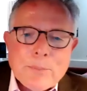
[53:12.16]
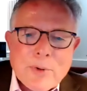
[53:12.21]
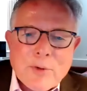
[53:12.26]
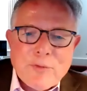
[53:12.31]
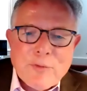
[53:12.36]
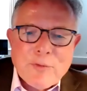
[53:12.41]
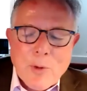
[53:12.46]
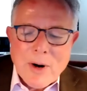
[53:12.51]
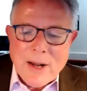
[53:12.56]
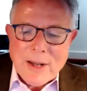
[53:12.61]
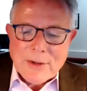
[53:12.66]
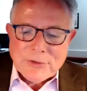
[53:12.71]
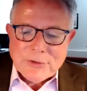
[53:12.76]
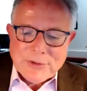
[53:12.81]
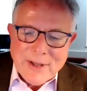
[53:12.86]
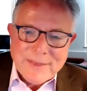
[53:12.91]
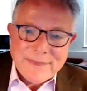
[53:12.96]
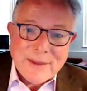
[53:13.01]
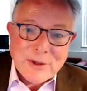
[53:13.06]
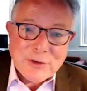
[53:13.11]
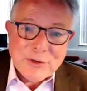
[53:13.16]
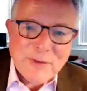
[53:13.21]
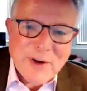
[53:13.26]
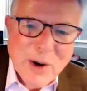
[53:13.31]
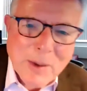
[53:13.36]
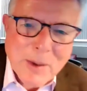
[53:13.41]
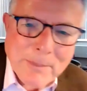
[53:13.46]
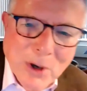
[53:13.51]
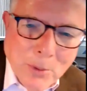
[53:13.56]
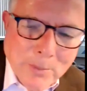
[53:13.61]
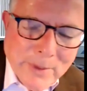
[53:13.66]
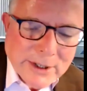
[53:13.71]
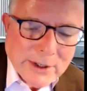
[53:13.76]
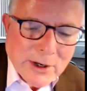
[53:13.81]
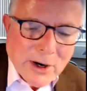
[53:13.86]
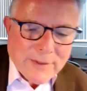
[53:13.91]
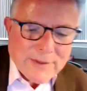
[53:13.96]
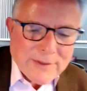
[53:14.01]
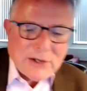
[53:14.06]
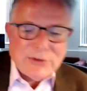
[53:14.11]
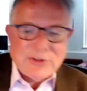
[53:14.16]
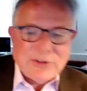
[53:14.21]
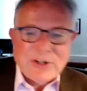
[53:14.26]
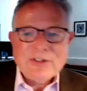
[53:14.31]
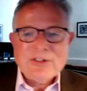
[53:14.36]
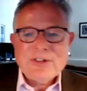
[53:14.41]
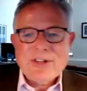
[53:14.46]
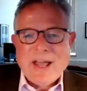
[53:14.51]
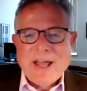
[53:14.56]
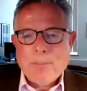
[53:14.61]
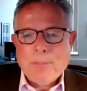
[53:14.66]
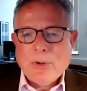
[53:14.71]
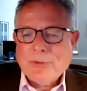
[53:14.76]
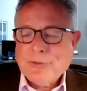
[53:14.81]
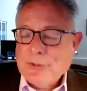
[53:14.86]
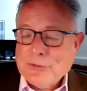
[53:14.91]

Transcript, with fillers: before us at this very moment are these examples,